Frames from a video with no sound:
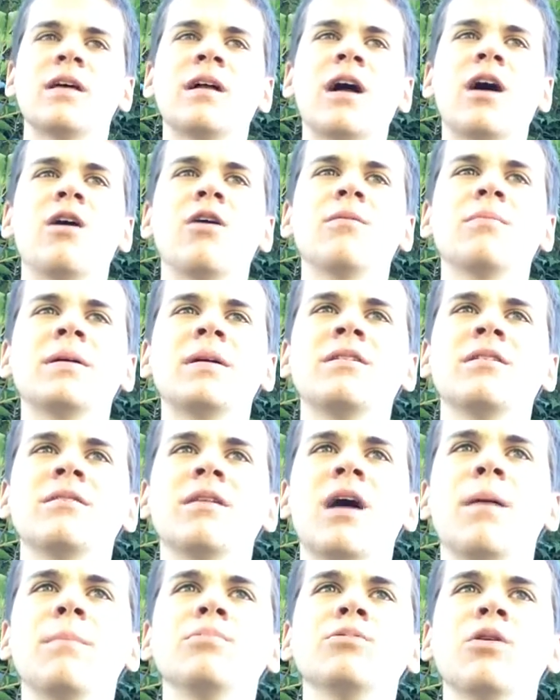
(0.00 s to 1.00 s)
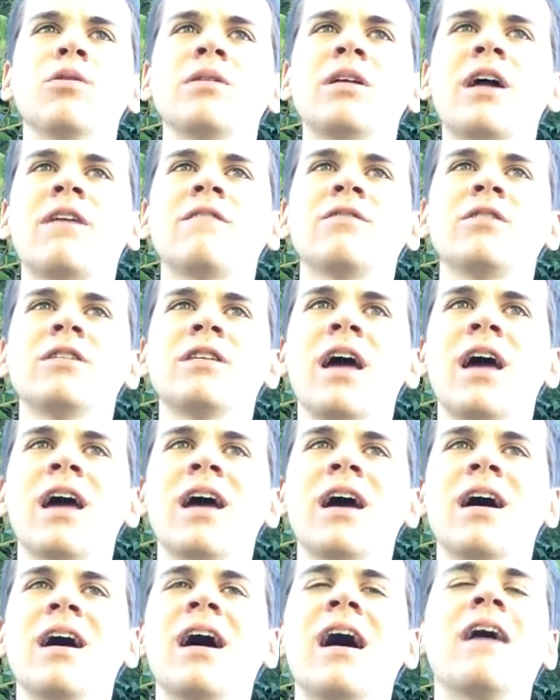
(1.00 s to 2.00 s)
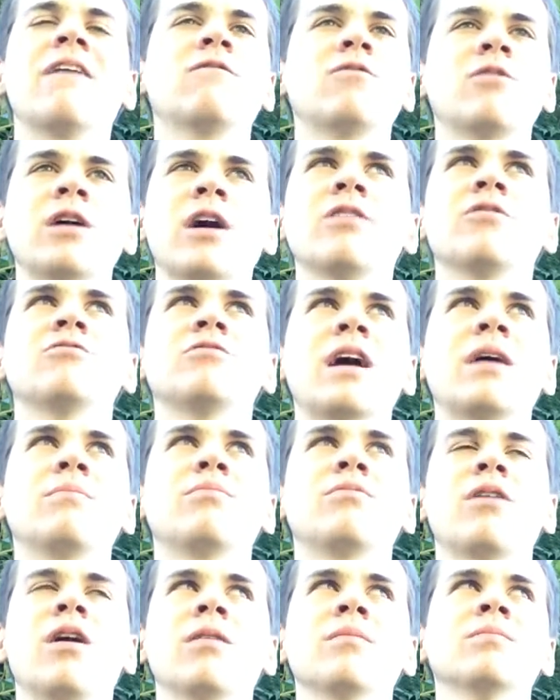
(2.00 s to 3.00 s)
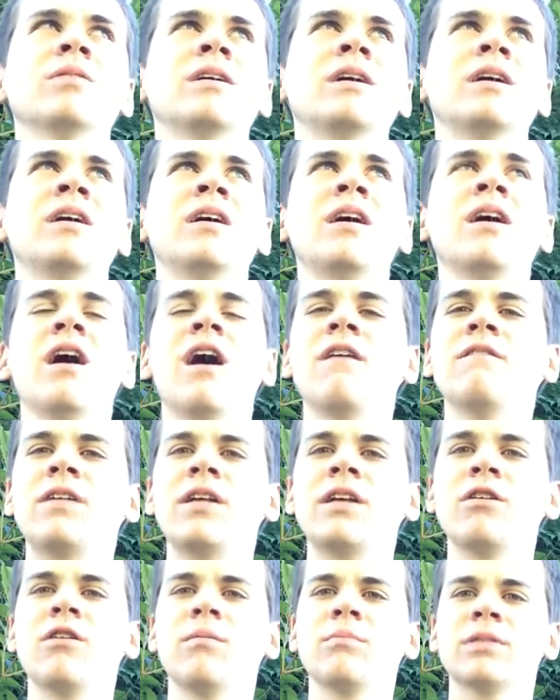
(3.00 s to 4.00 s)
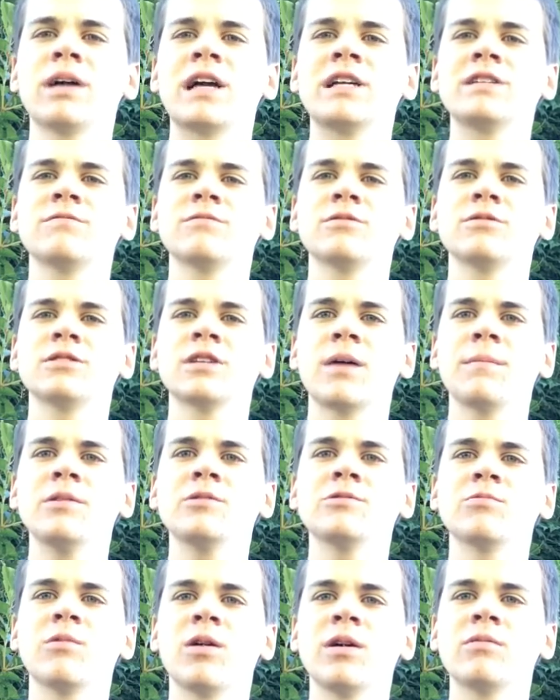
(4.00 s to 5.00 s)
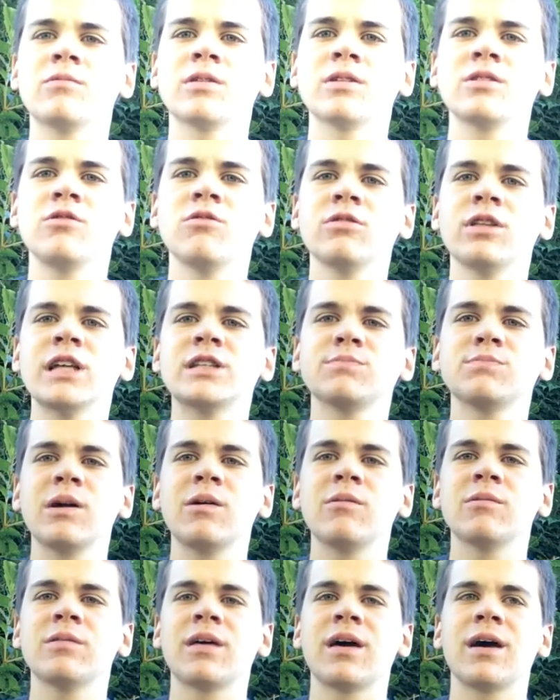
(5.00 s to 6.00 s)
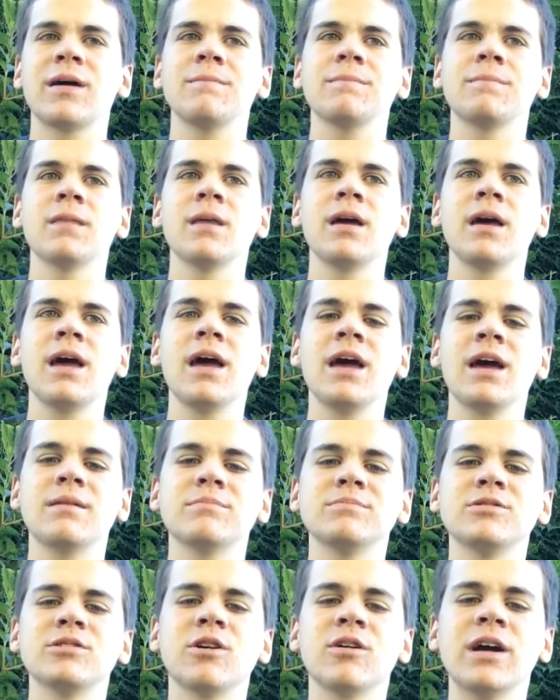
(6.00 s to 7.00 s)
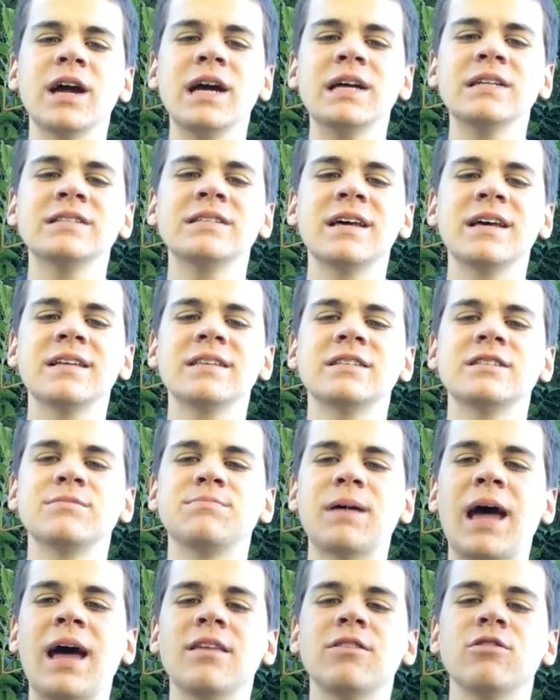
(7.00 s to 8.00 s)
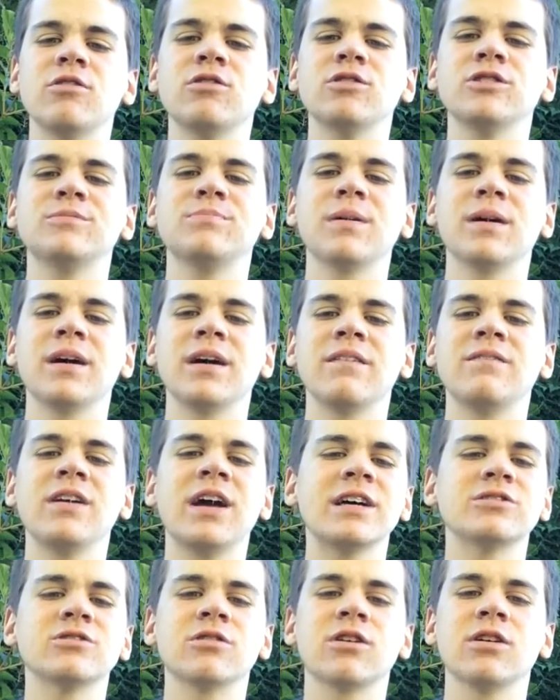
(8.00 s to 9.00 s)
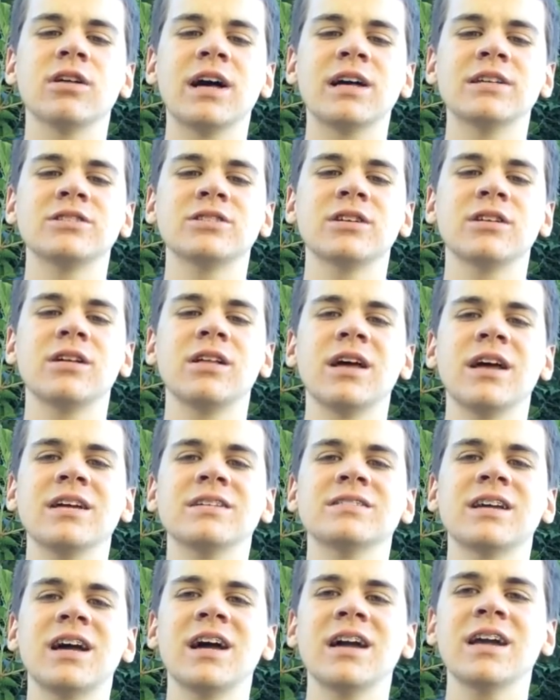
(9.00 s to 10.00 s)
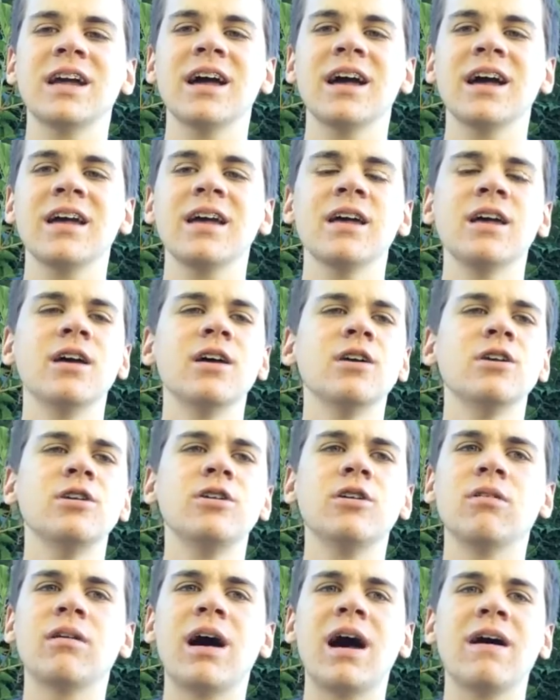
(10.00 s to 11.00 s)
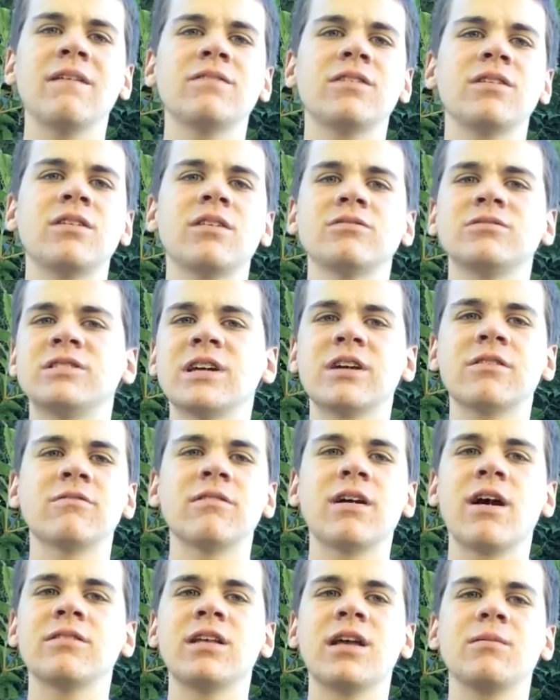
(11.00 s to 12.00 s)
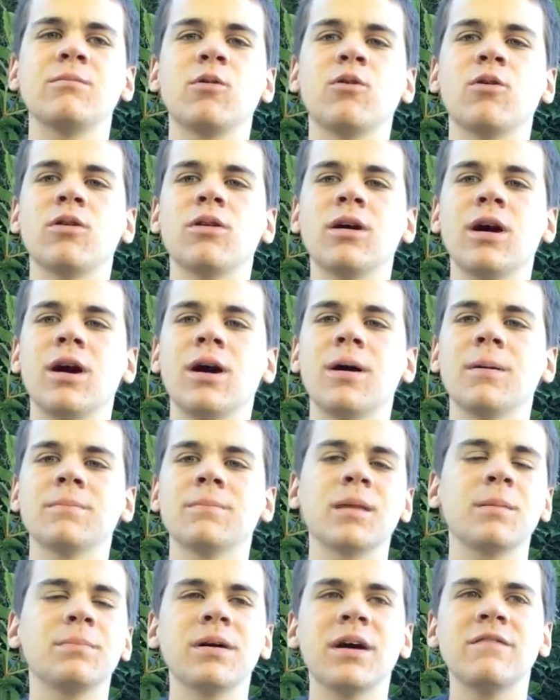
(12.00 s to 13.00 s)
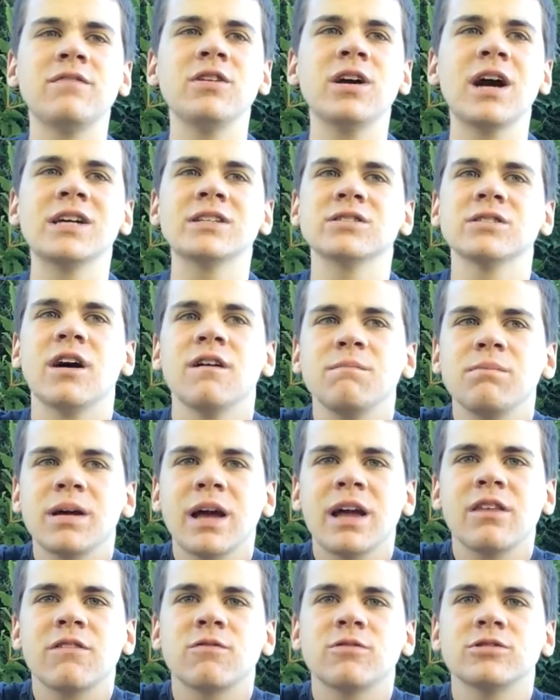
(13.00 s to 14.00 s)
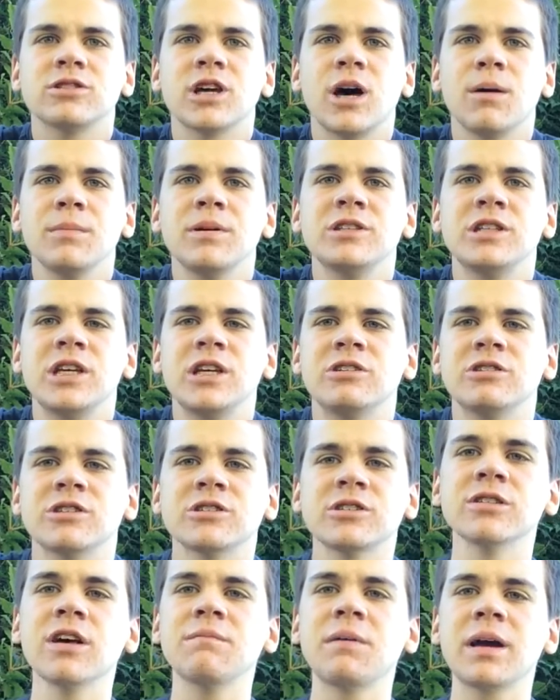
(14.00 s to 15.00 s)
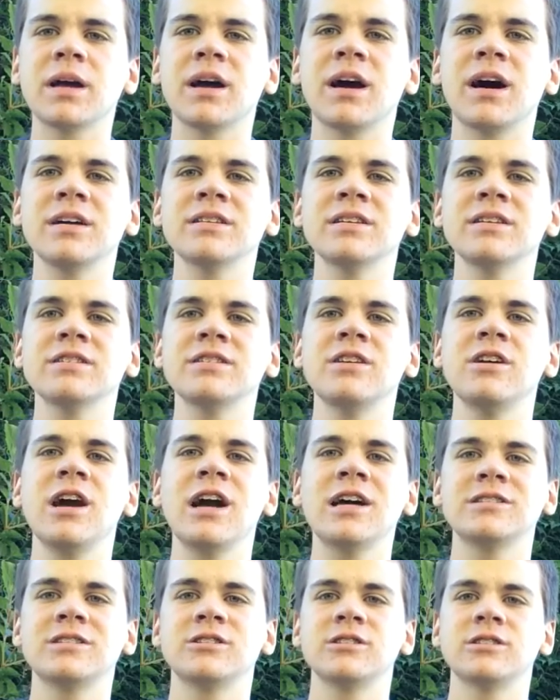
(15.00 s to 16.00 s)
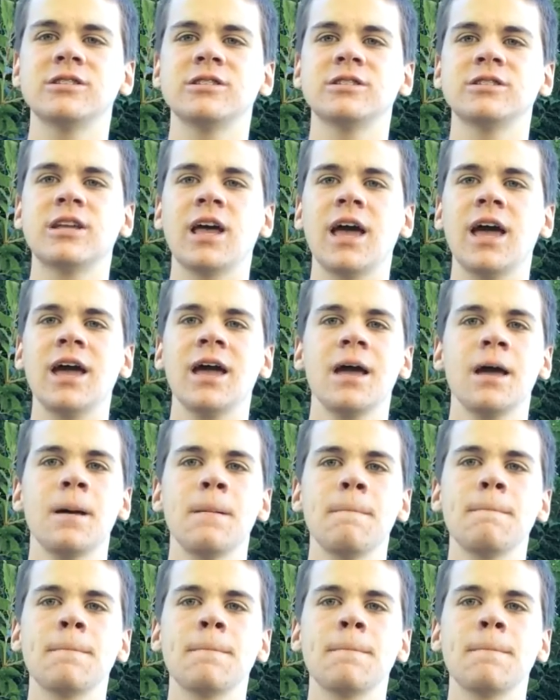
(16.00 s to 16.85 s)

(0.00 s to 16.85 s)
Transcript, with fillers: I'll be uploading every other day probably, a video on Plants vs. Zombies 1. We're gonna do a Let's Play with that. And I'm sorry, guys, that this is bad news, but if you guys are a Clash of Clans guy, you don't have to stick around anymore. But if you guys love Plants vs. Zombies and you just love my content, then you guys can just stay.